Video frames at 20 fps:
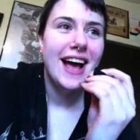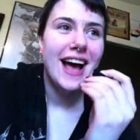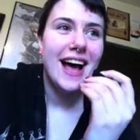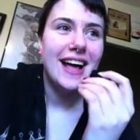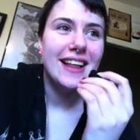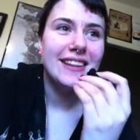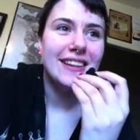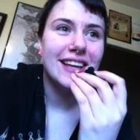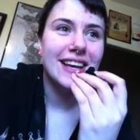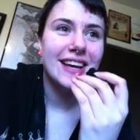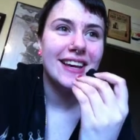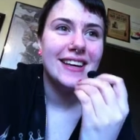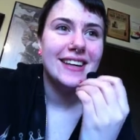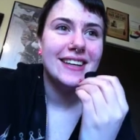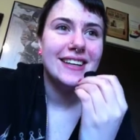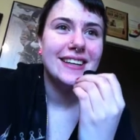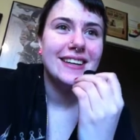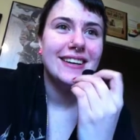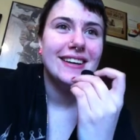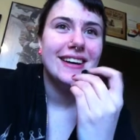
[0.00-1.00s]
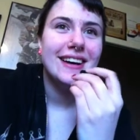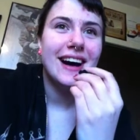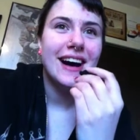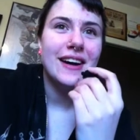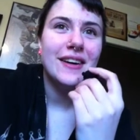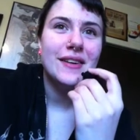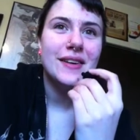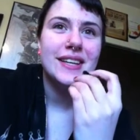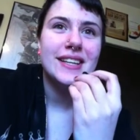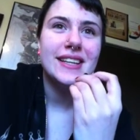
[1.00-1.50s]
and like I
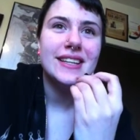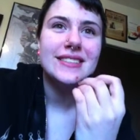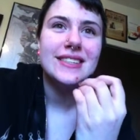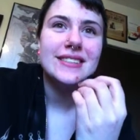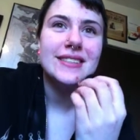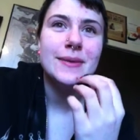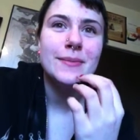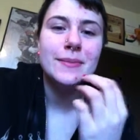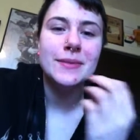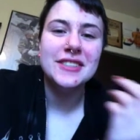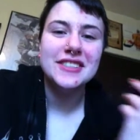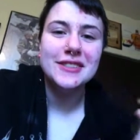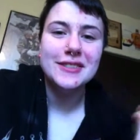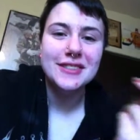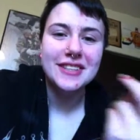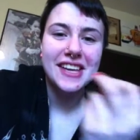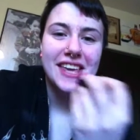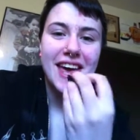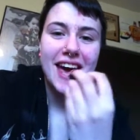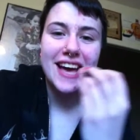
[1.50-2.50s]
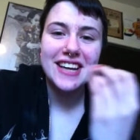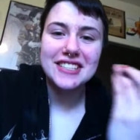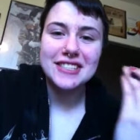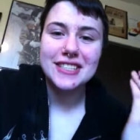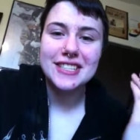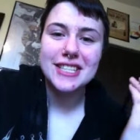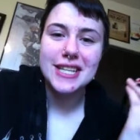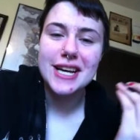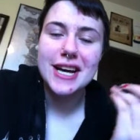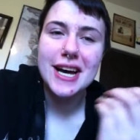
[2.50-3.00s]
don't know, he like said something and she's like, yeah,
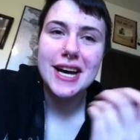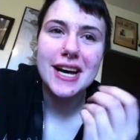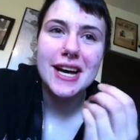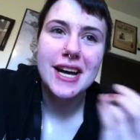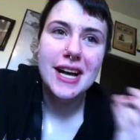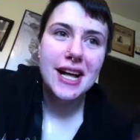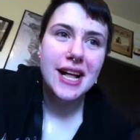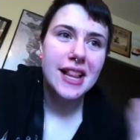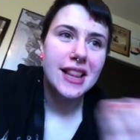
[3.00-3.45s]
she uh,